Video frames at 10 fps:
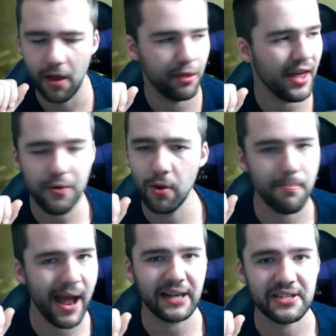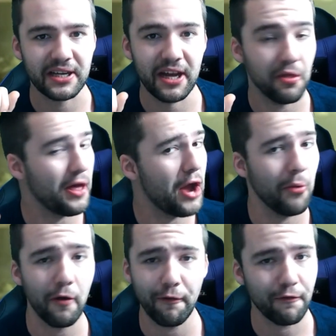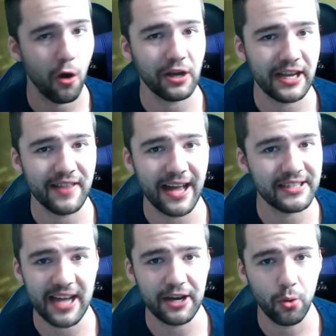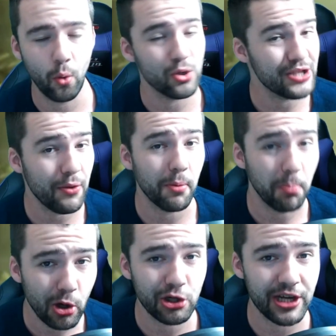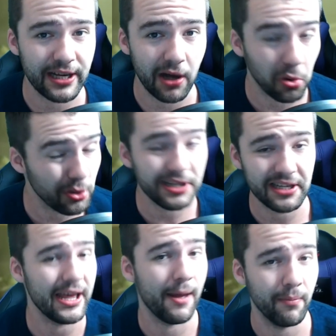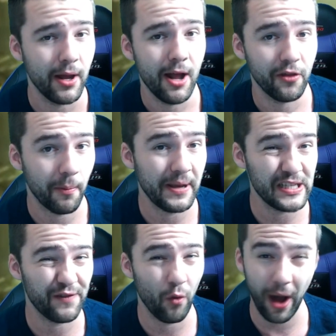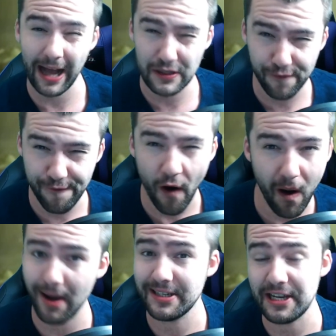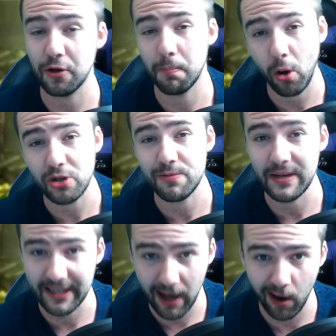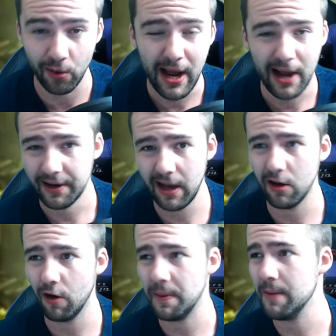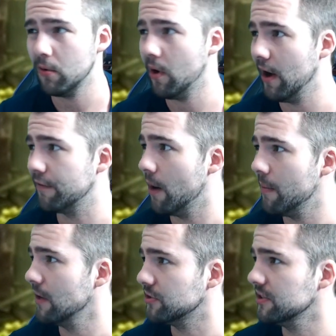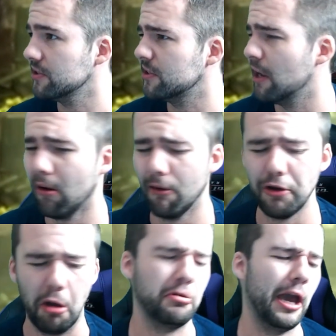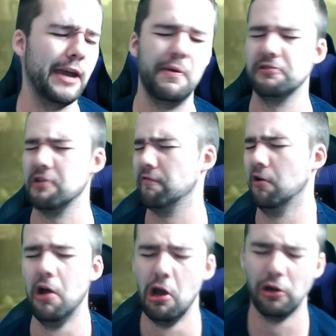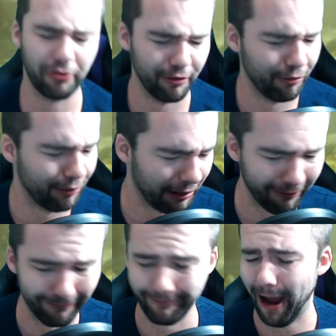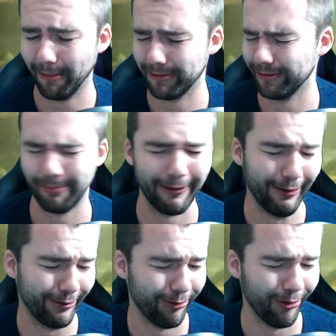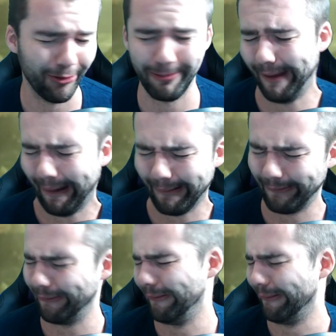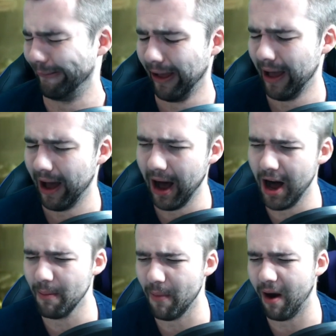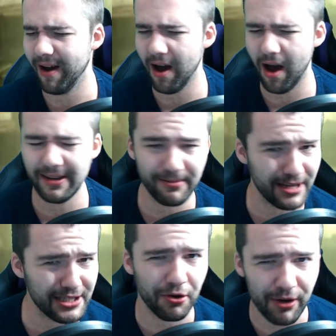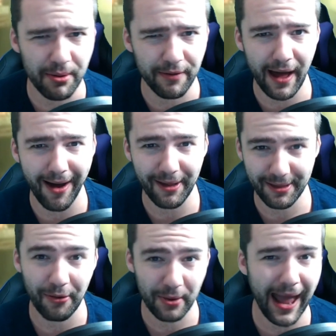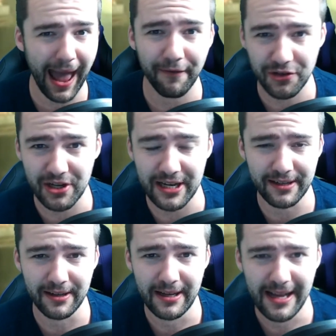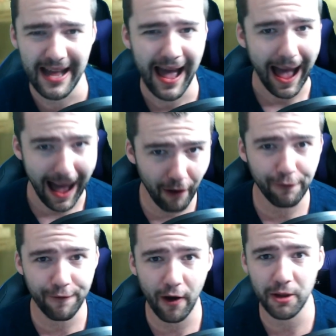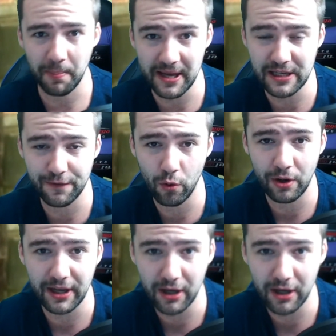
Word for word: they were maxing it. They were flogging that dead horse. They were pushing, according to them, the PS4 as far as it could possibly go. Now, a lot of people have come out since and said, oh, no game has ever uh, truly untapped the PS4's potential. Um, I, I disagree with that. I think we have seen how far the PS4 can